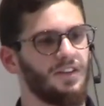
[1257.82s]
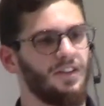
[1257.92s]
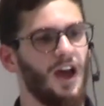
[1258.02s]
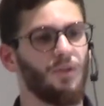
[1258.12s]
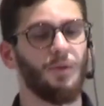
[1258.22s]

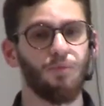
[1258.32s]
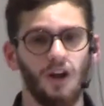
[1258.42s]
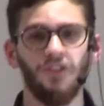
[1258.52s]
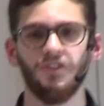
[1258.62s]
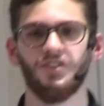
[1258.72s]
Now they're
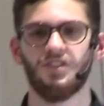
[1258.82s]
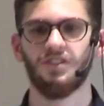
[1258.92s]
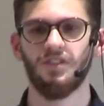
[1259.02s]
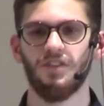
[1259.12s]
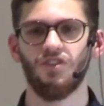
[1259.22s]
brothers,
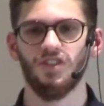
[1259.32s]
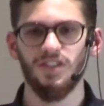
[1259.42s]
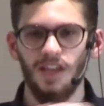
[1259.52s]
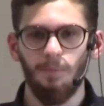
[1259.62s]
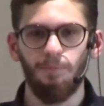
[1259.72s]
just
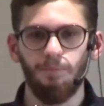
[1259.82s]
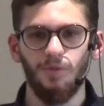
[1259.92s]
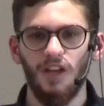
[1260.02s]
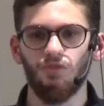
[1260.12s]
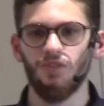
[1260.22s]
like
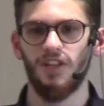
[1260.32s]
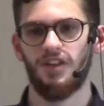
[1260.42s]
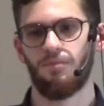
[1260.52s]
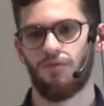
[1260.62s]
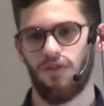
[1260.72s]
blood
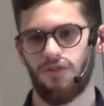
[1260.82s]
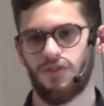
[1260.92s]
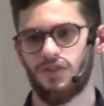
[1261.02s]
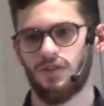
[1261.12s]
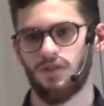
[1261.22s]
related brothers.